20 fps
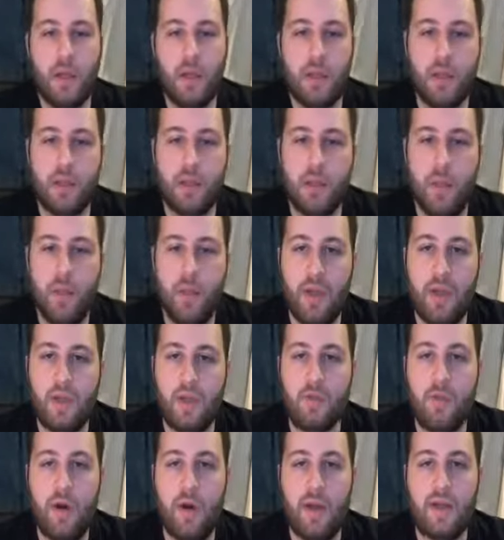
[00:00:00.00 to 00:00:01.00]
The shipping
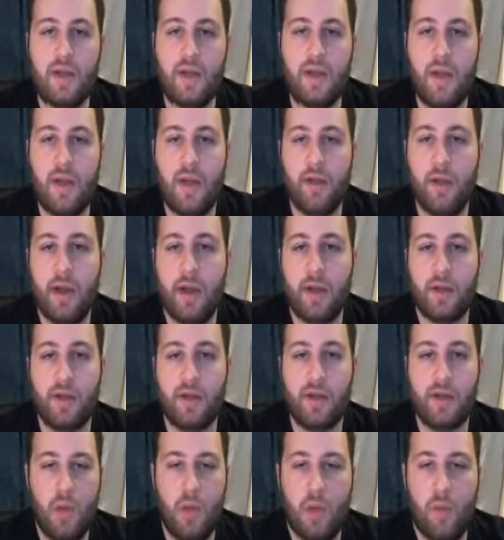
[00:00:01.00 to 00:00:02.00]
is very
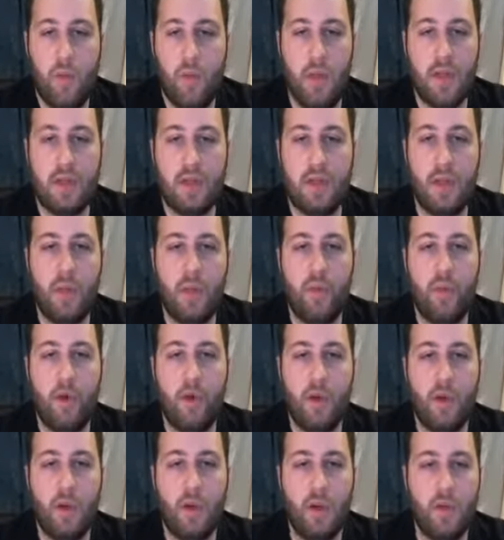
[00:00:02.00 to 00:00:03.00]
standardized. When I sell a
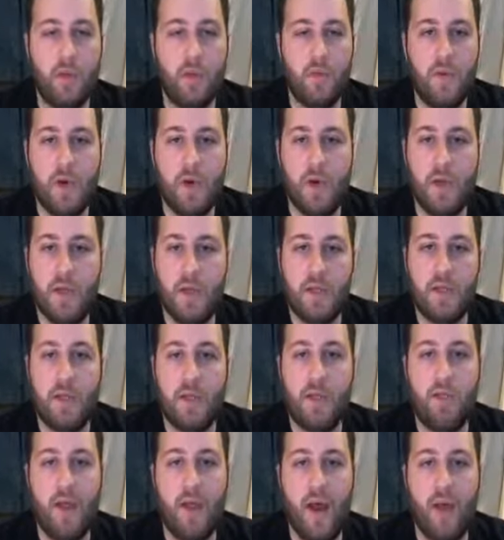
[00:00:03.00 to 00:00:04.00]
book, it's very easy
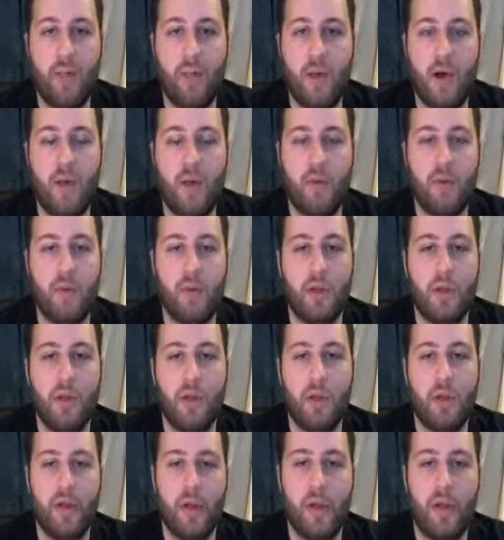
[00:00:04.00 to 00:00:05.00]
to wrap up with a
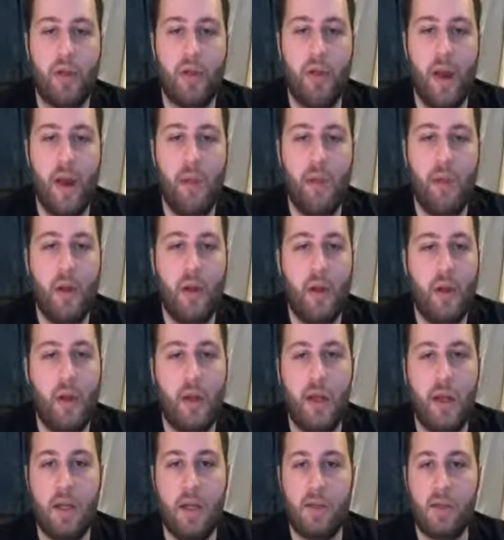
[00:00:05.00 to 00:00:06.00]
corrugated wrap,
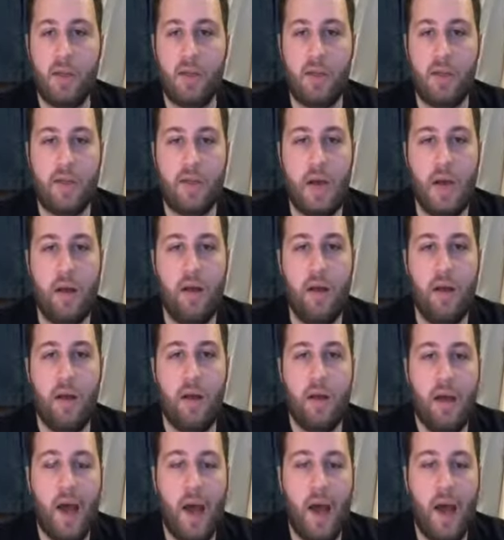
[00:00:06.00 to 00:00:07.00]
and it's all set.
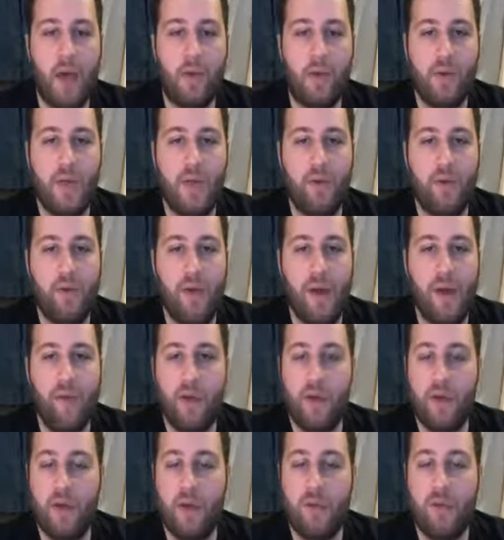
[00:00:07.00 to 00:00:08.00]
I don't need
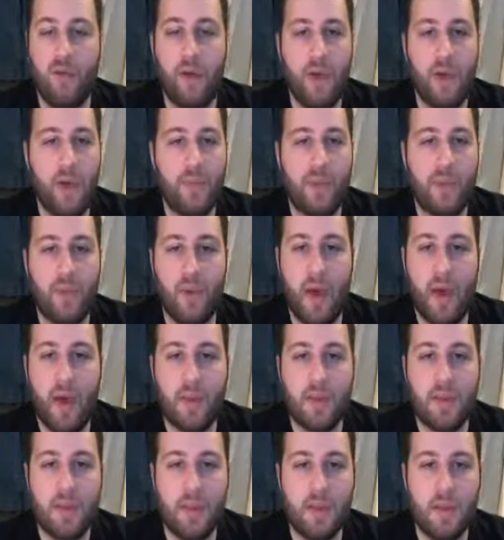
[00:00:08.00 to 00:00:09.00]
500 different types of
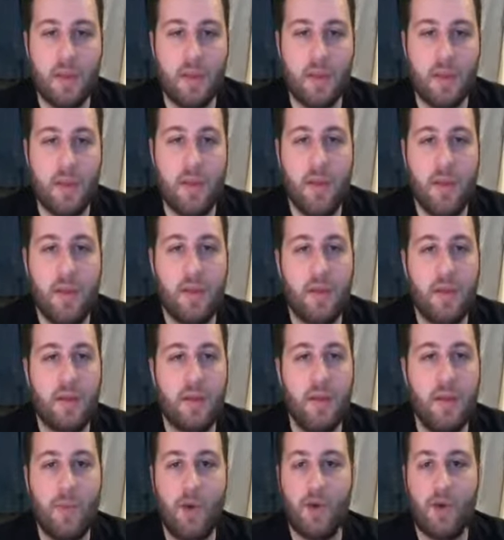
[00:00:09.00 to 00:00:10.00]
boxes. The
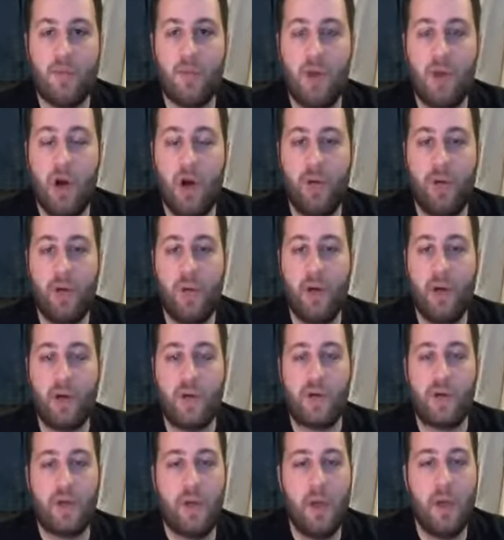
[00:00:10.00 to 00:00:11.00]
same goes for coffee
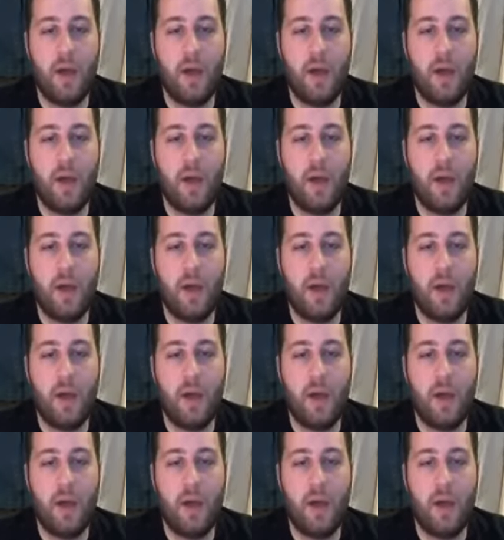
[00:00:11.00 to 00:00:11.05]
mugs.